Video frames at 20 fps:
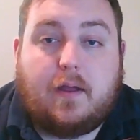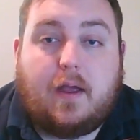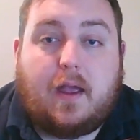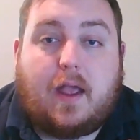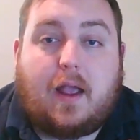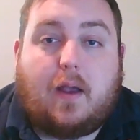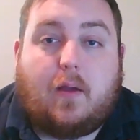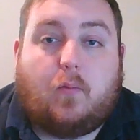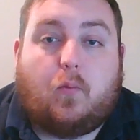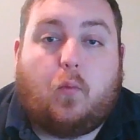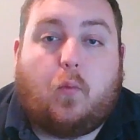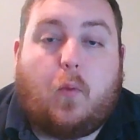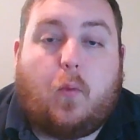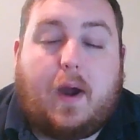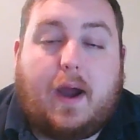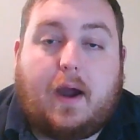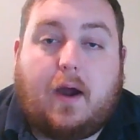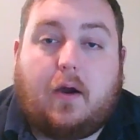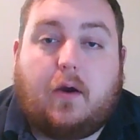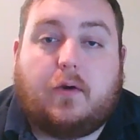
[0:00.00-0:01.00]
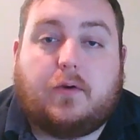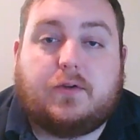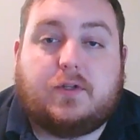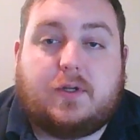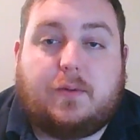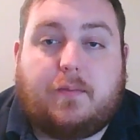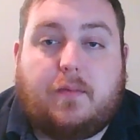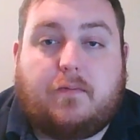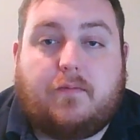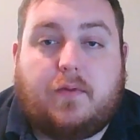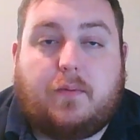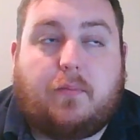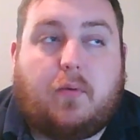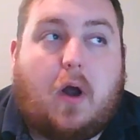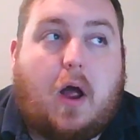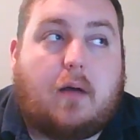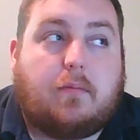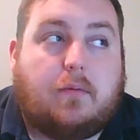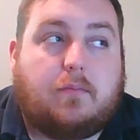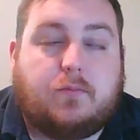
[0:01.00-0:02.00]
and where some of the
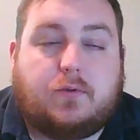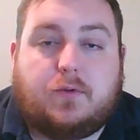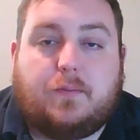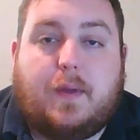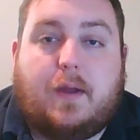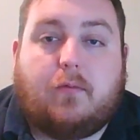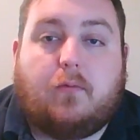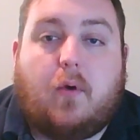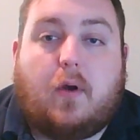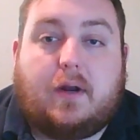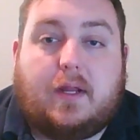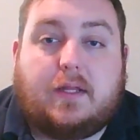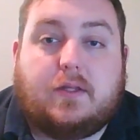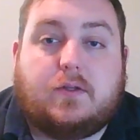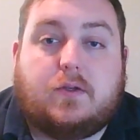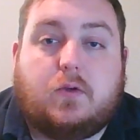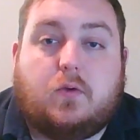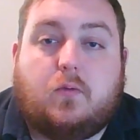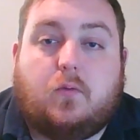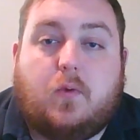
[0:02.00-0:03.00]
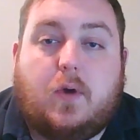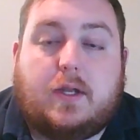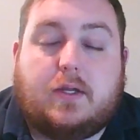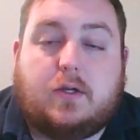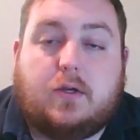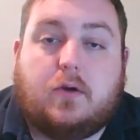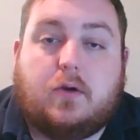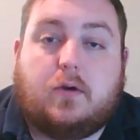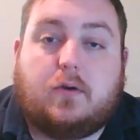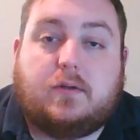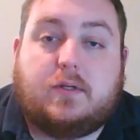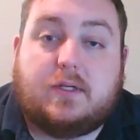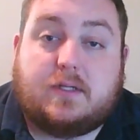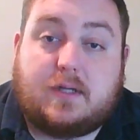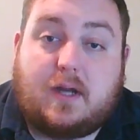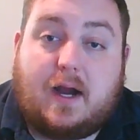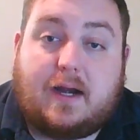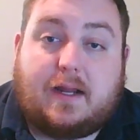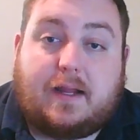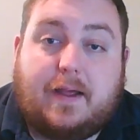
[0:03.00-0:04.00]
problems you may run into when you're
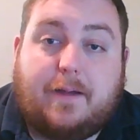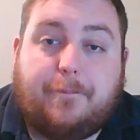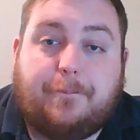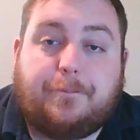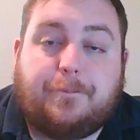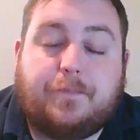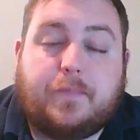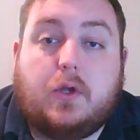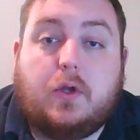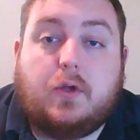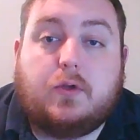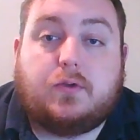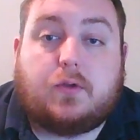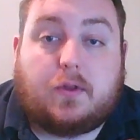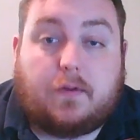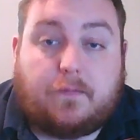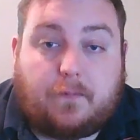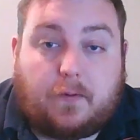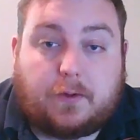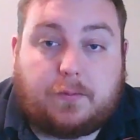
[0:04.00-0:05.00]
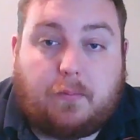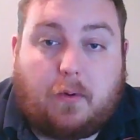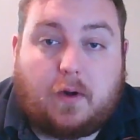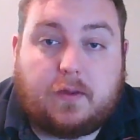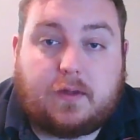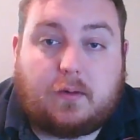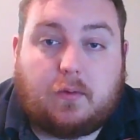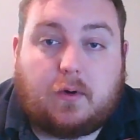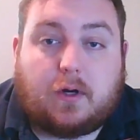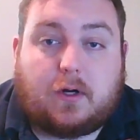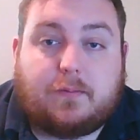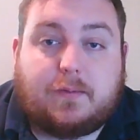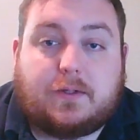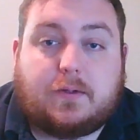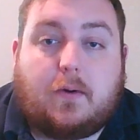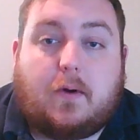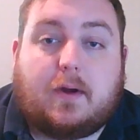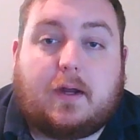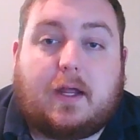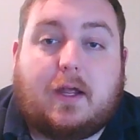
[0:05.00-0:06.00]
designing it. So the first part that we're going to be
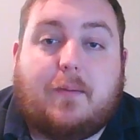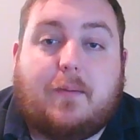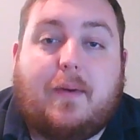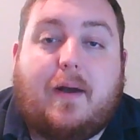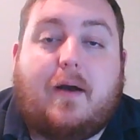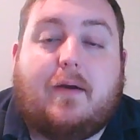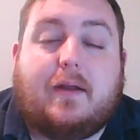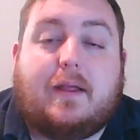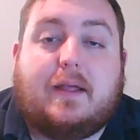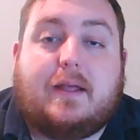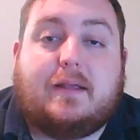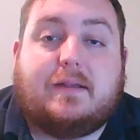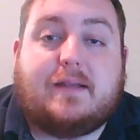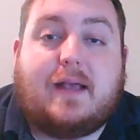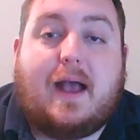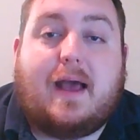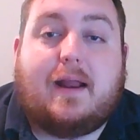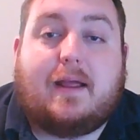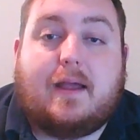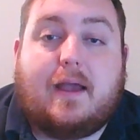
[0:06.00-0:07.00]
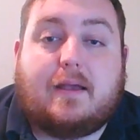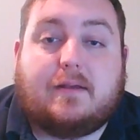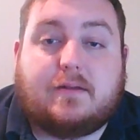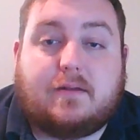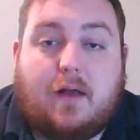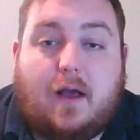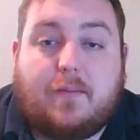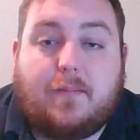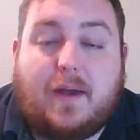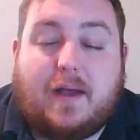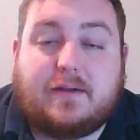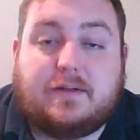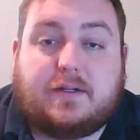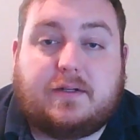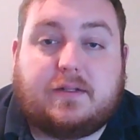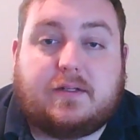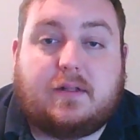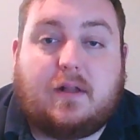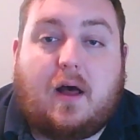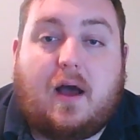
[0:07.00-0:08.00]
talking about is adding a Slide Master
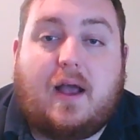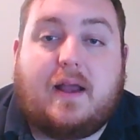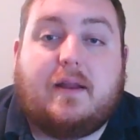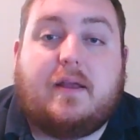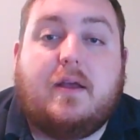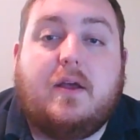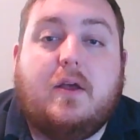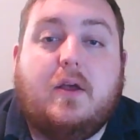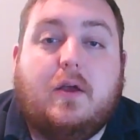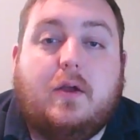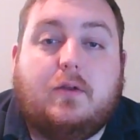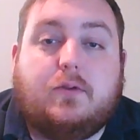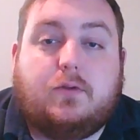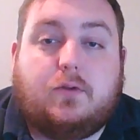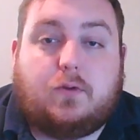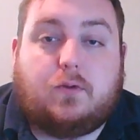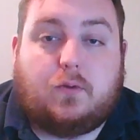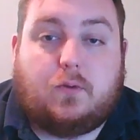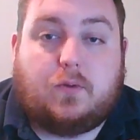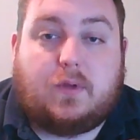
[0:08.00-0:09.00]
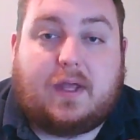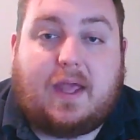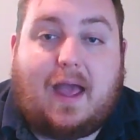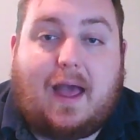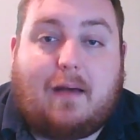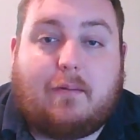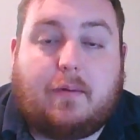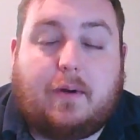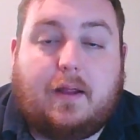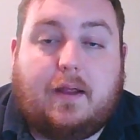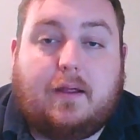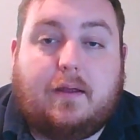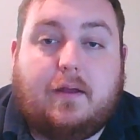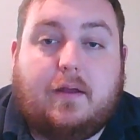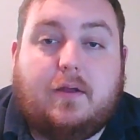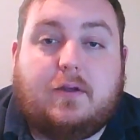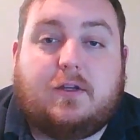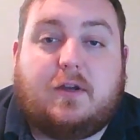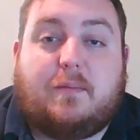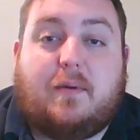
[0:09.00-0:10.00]
slide to the cabinet
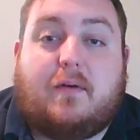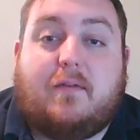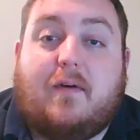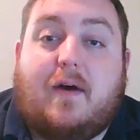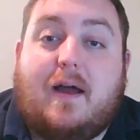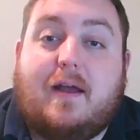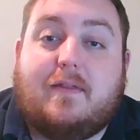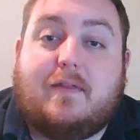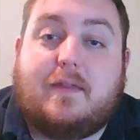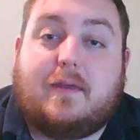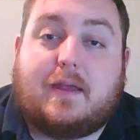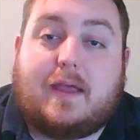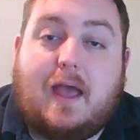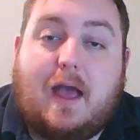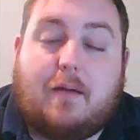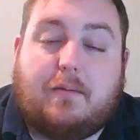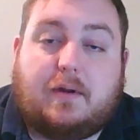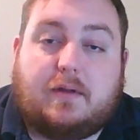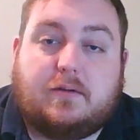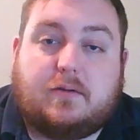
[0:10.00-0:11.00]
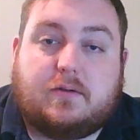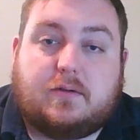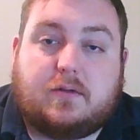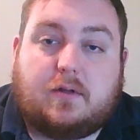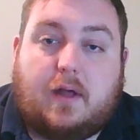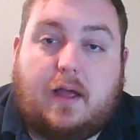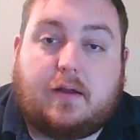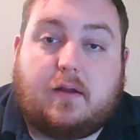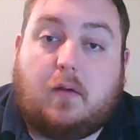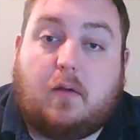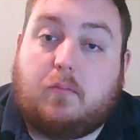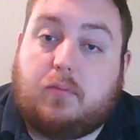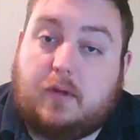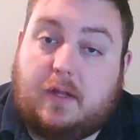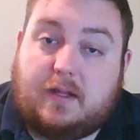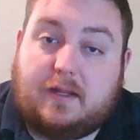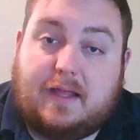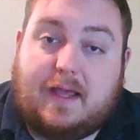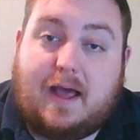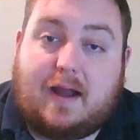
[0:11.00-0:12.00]
to provide the cabinet to slide
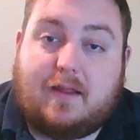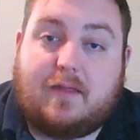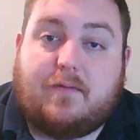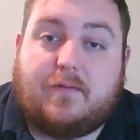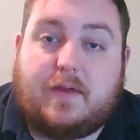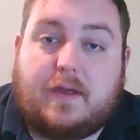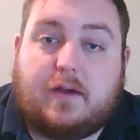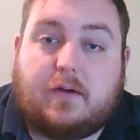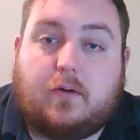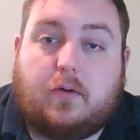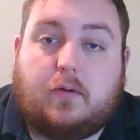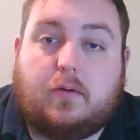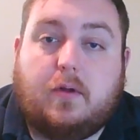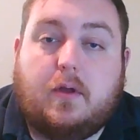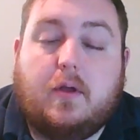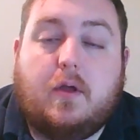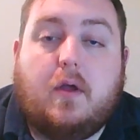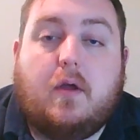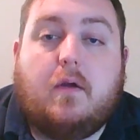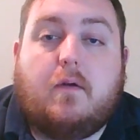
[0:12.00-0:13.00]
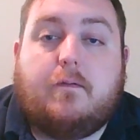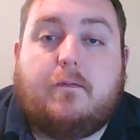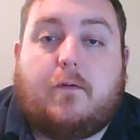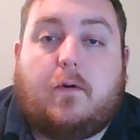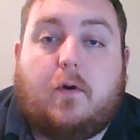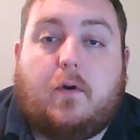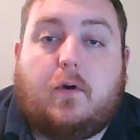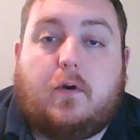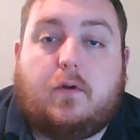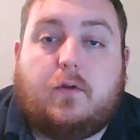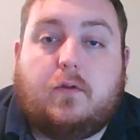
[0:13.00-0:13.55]
completely out of the vehicle for